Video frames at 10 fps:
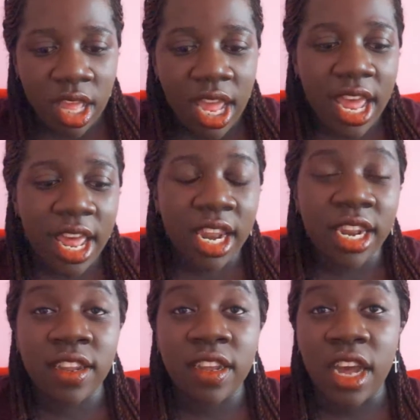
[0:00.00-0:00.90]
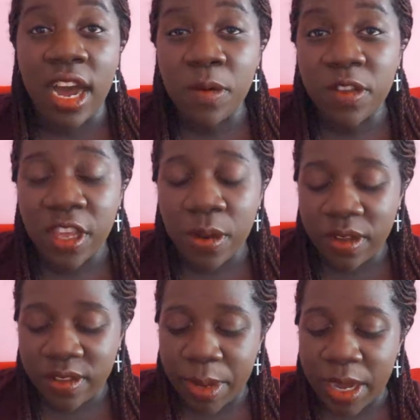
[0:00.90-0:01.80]
and I was
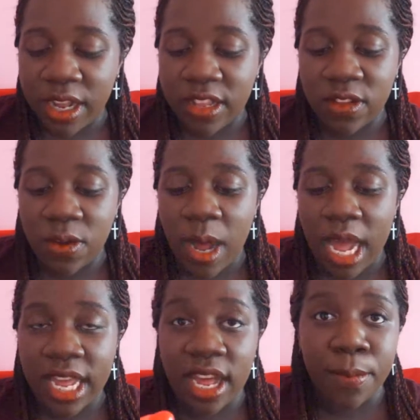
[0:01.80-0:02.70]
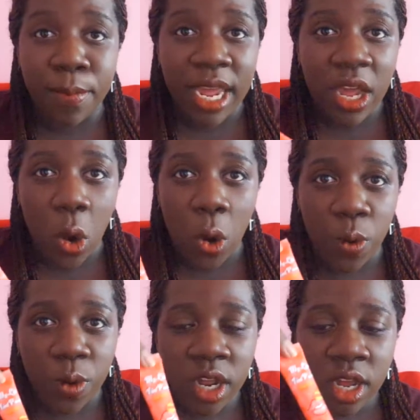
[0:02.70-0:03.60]
curious about it, so I got my
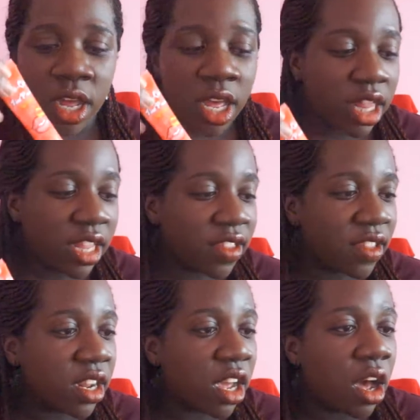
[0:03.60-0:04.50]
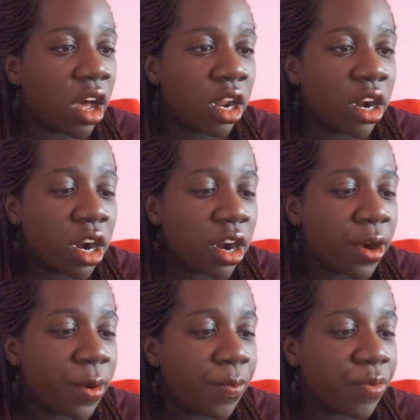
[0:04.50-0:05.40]
own. This is in the
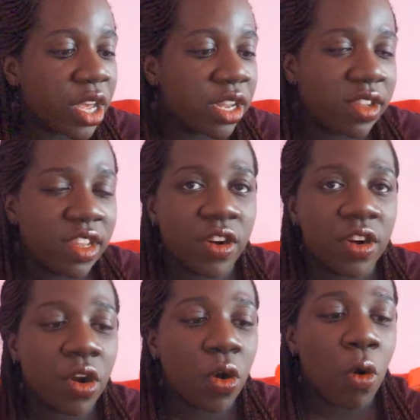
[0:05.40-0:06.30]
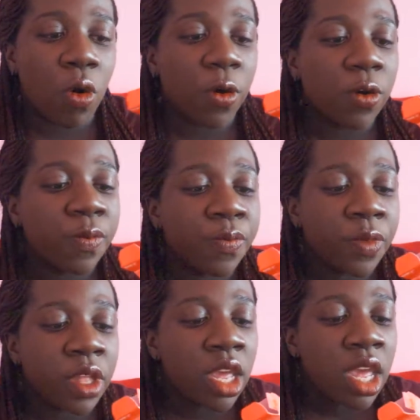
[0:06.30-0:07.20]
color Dear Coral,
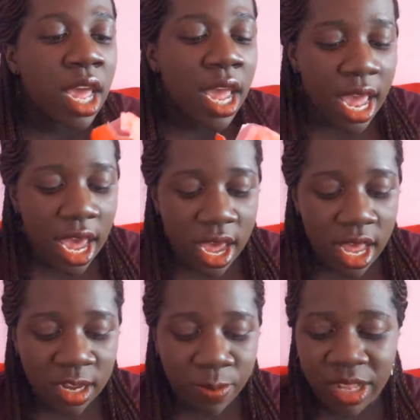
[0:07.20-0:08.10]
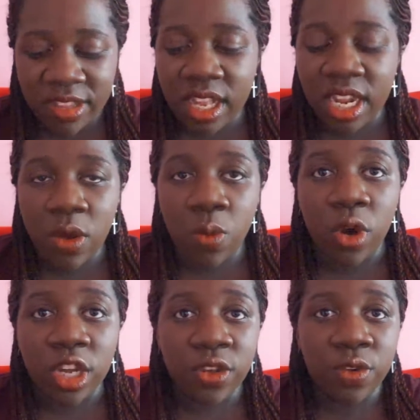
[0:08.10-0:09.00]
and basically
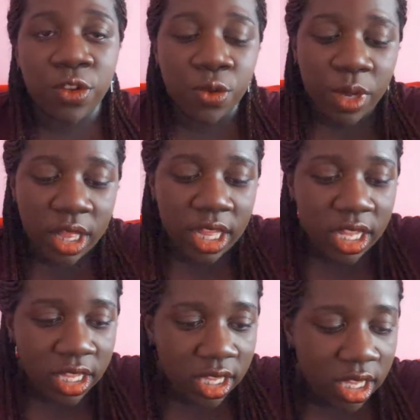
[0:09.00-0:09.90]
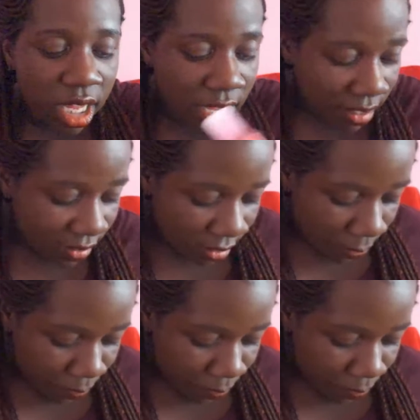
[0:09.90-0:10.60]
what you do with this is